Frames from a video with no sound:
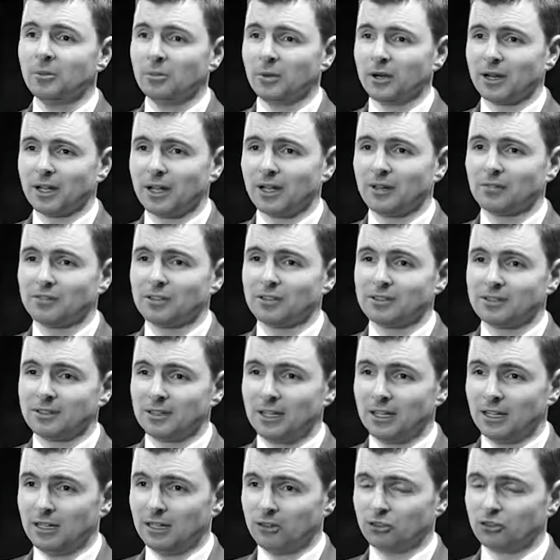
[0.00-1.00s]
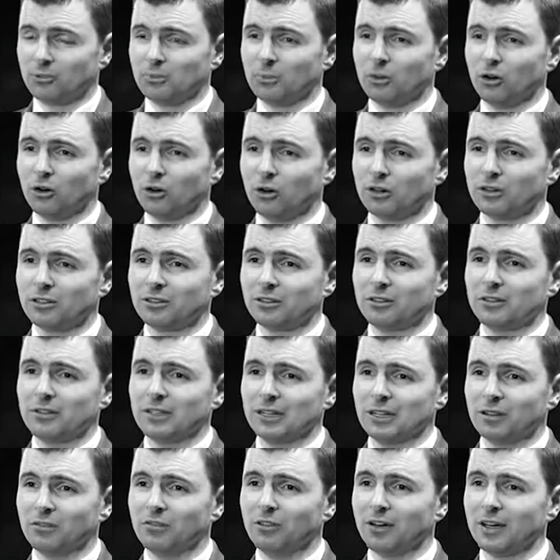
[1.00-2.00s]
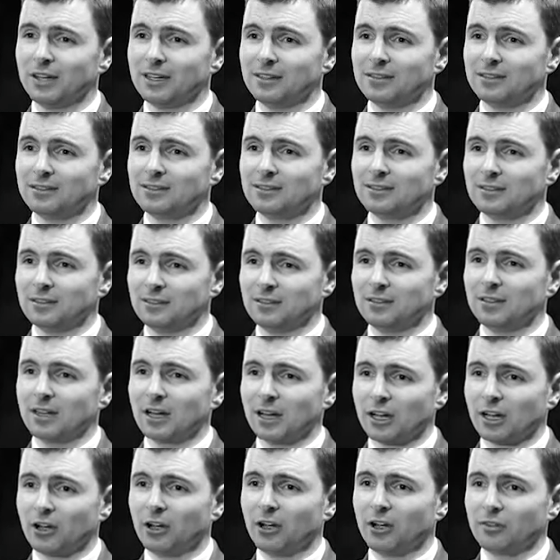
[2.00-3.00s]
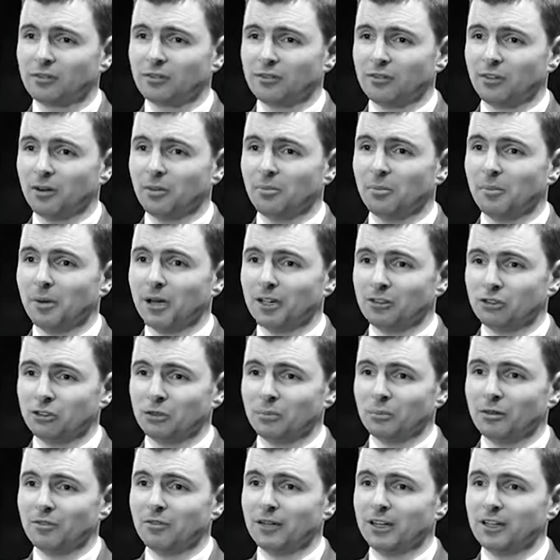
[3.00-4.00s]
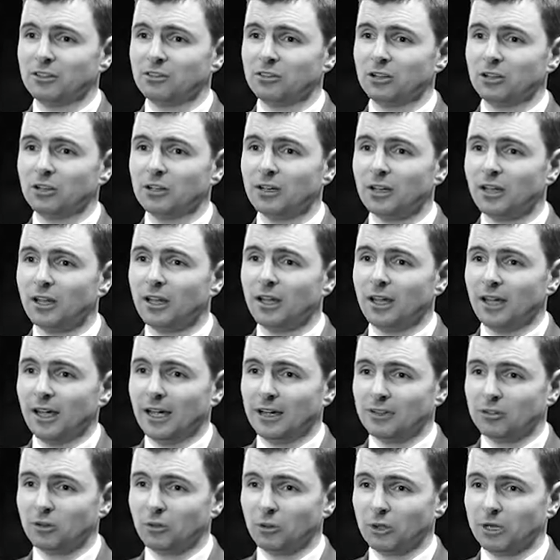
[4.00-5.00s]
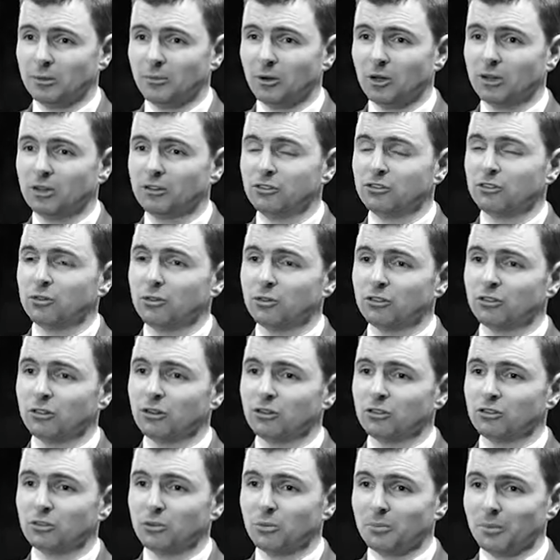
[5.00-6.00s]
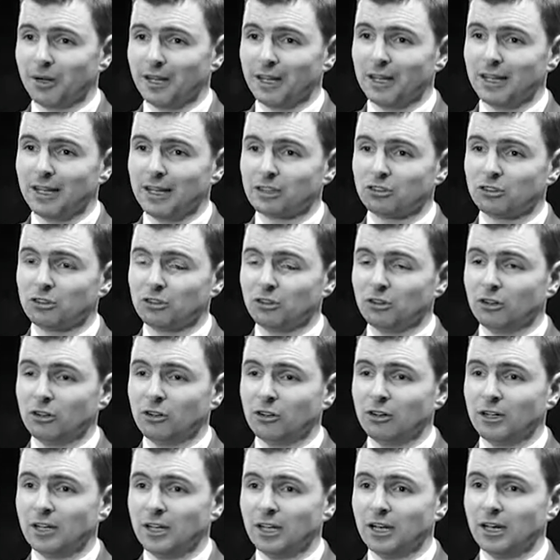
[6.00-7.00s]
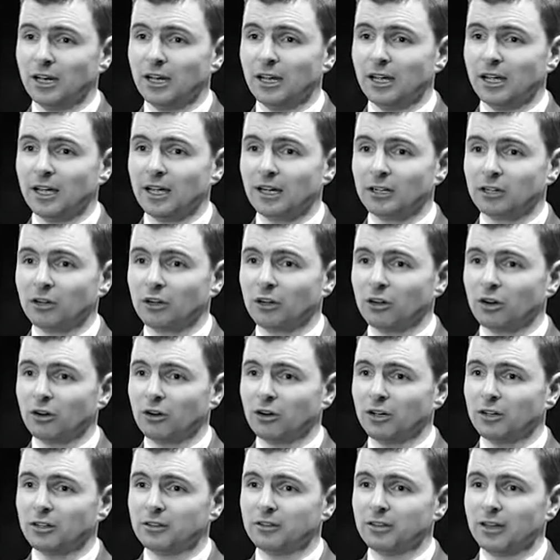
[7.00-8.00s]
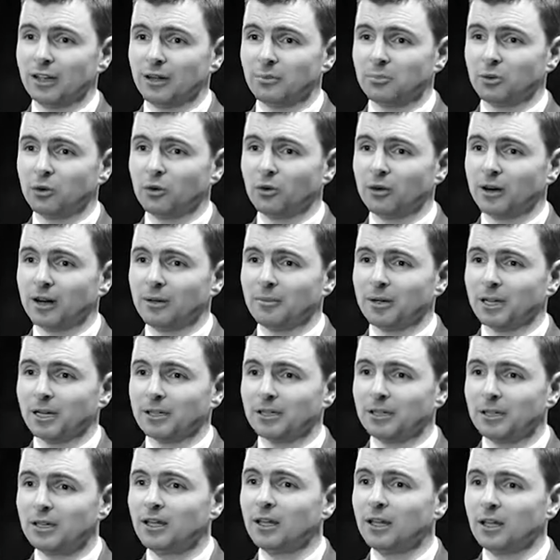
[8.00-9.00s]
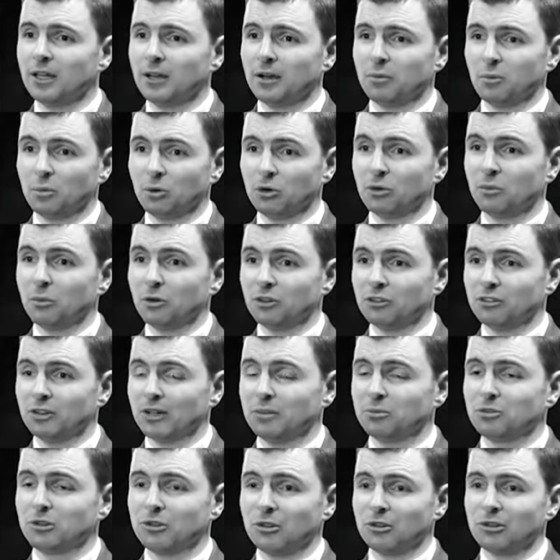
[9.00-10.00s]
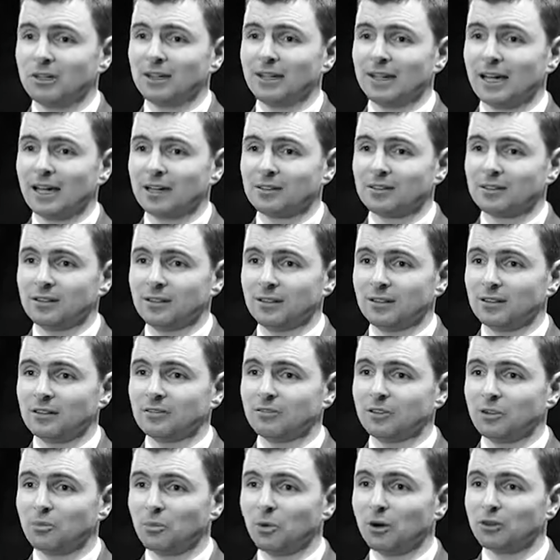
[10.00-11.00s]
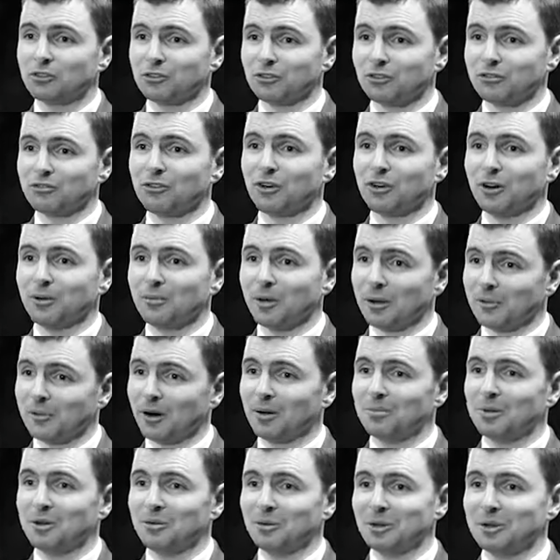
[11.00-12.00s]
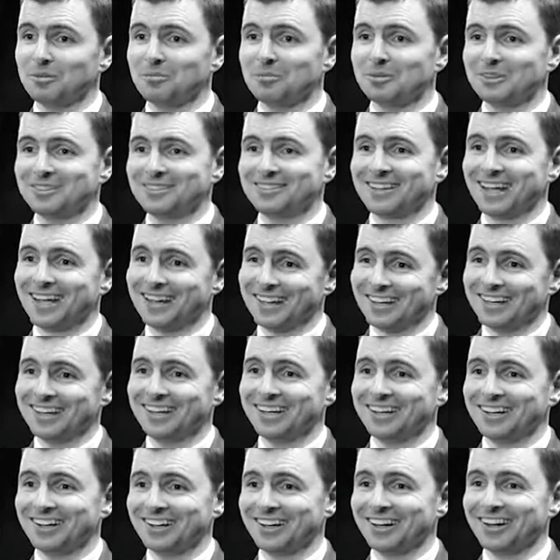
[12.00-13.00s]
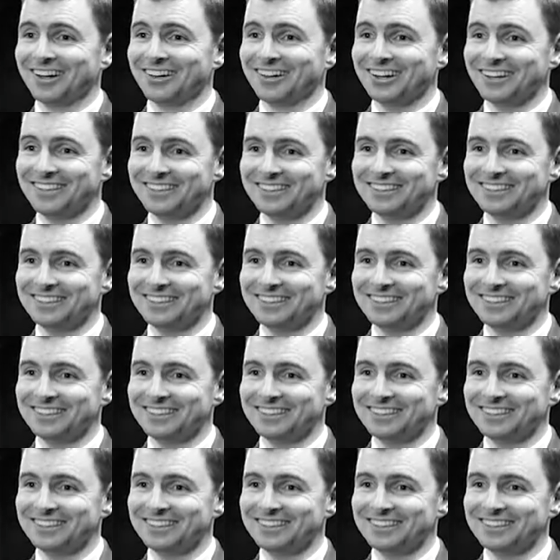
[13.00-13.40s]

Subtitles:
but I have to say the support, the advice that I got from my supervisor, Tony Mullins, who was also my lecturer in concurrent programming, was absolutely excellent. If it wasn't for him, I probably wouldn't be standing here now.